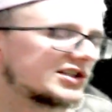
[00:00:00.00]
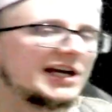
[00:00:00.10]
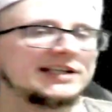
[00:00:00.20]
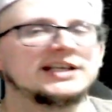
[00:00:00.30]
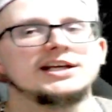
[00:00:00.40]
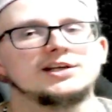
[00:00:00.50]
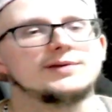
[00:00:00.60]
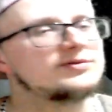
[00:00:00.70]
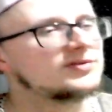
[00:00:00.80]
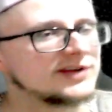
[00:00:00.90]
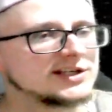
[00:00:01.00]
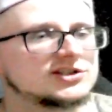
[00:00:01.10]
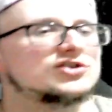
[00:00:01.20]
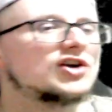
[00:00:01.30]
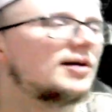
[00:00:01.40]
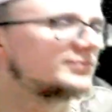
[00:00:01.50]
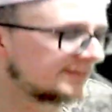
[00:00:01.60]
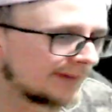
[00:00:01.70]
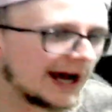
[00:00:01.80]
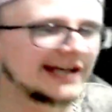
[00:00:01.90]
Like, you wait for things to drop, you
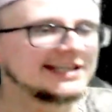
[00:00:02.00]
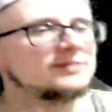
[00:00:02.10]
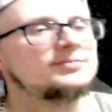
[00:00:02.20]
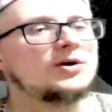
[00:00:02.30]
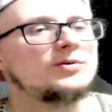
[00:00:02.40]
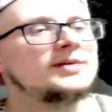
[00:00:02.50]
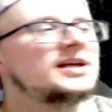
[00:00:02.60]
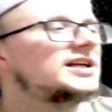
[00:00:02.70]
buy it, boom,